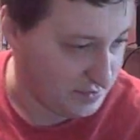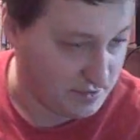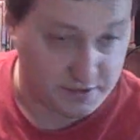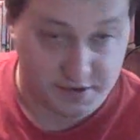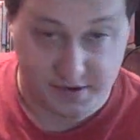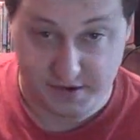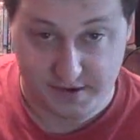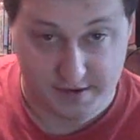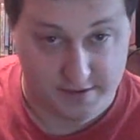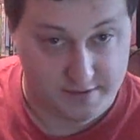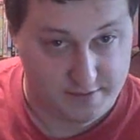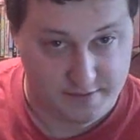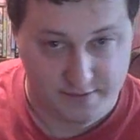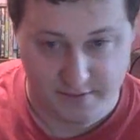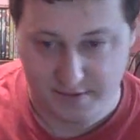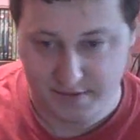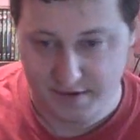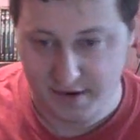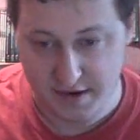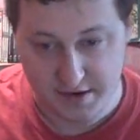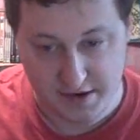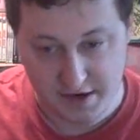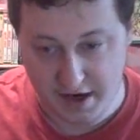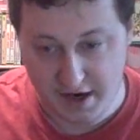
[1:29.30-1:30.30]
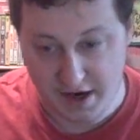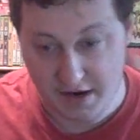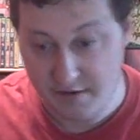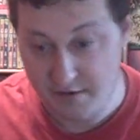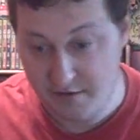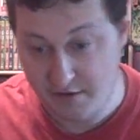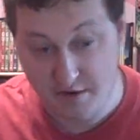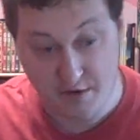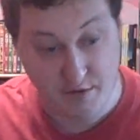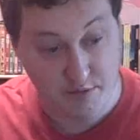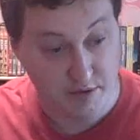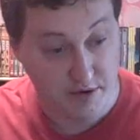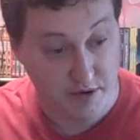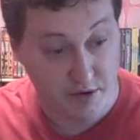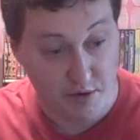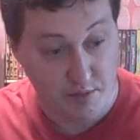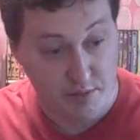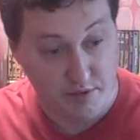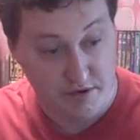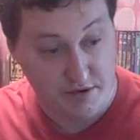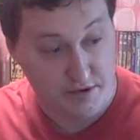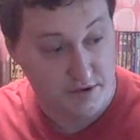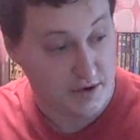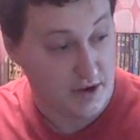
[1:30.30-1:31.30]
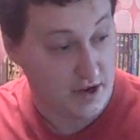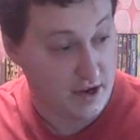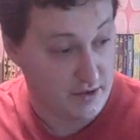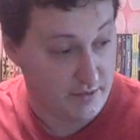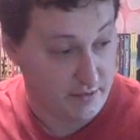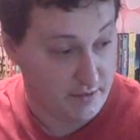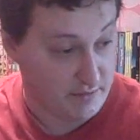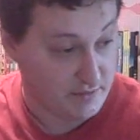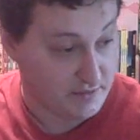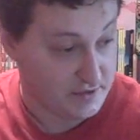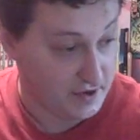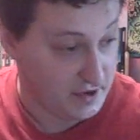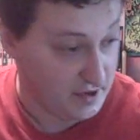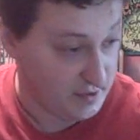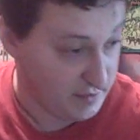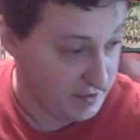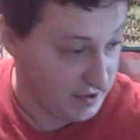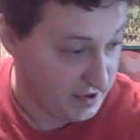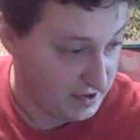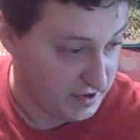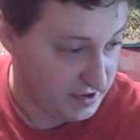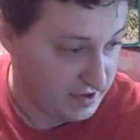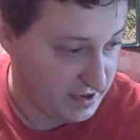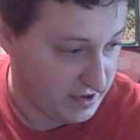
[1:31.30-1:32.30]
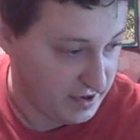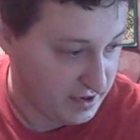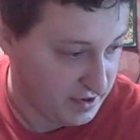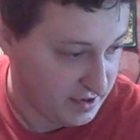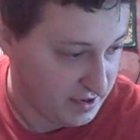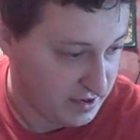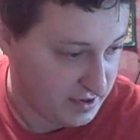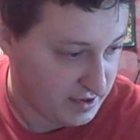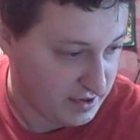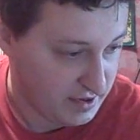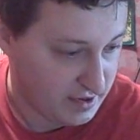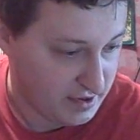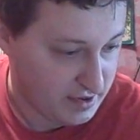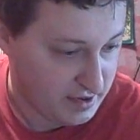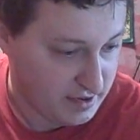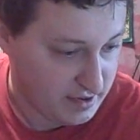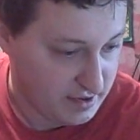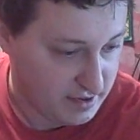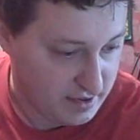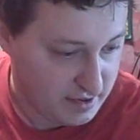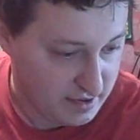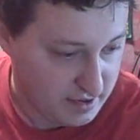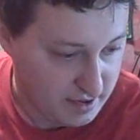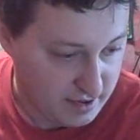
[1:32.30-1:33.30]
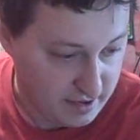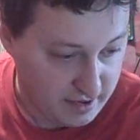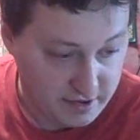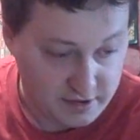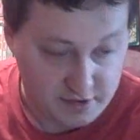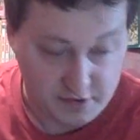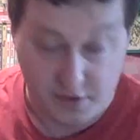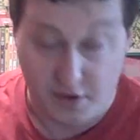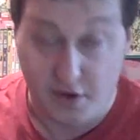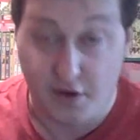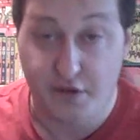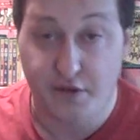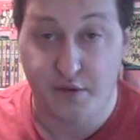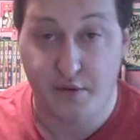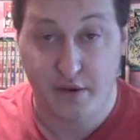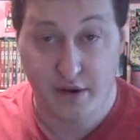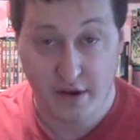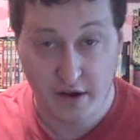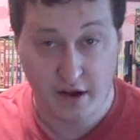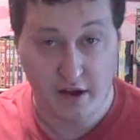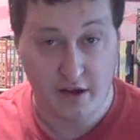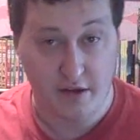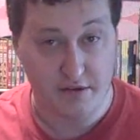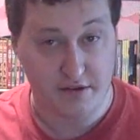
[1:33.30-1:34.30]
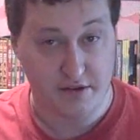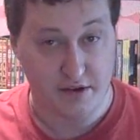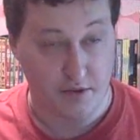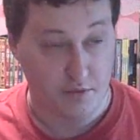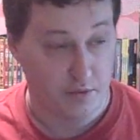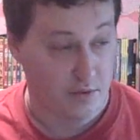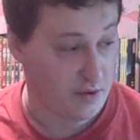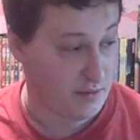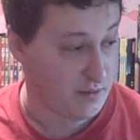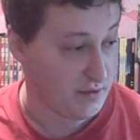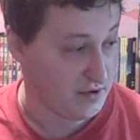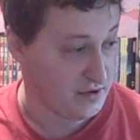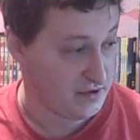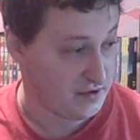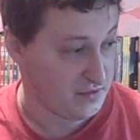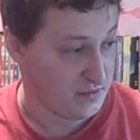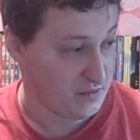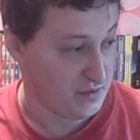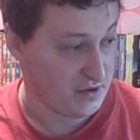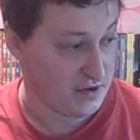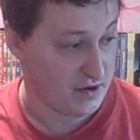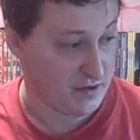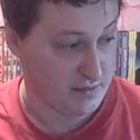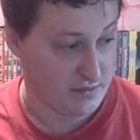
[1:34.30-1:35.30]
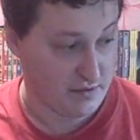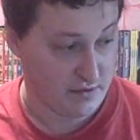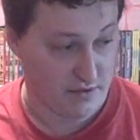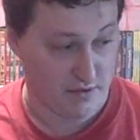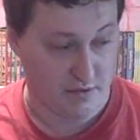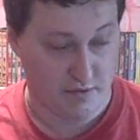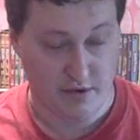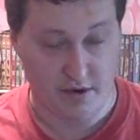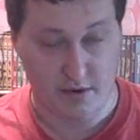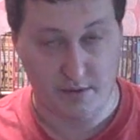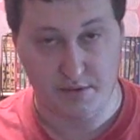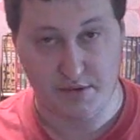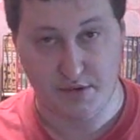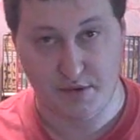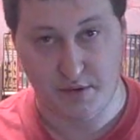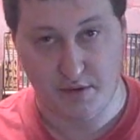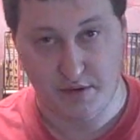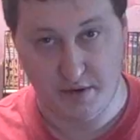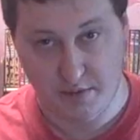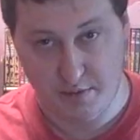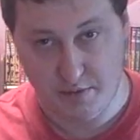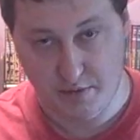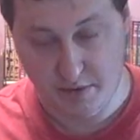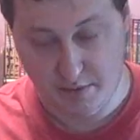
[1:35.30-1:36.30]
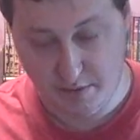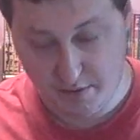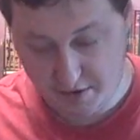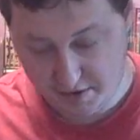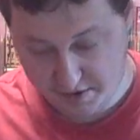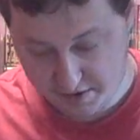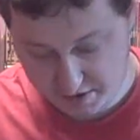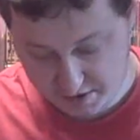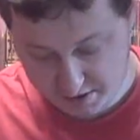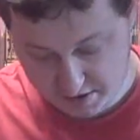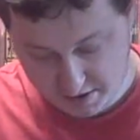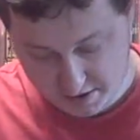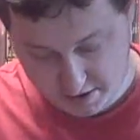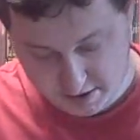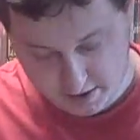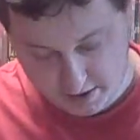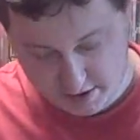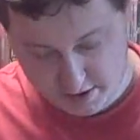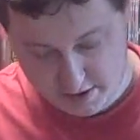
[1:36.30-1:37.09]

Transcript: which these I haven't even been opened, so I haven't even seen them yet. And these are all $3 at Walmart, what I'm, what I'm showing you pretty much.